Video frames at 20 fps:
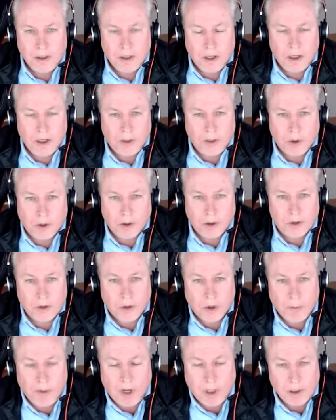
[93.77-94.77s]
We're going to
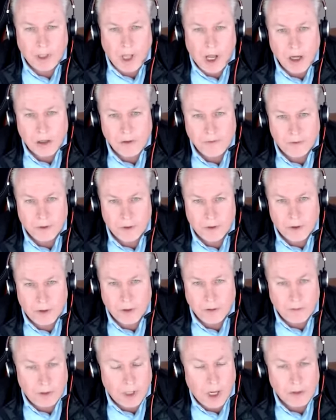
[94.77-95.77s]
talk about
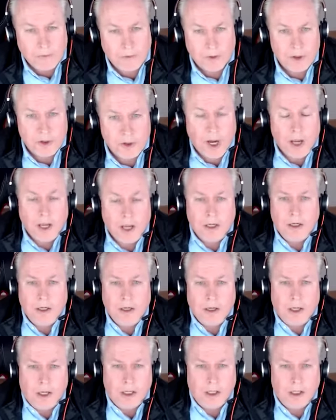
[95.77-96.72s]
Log4j,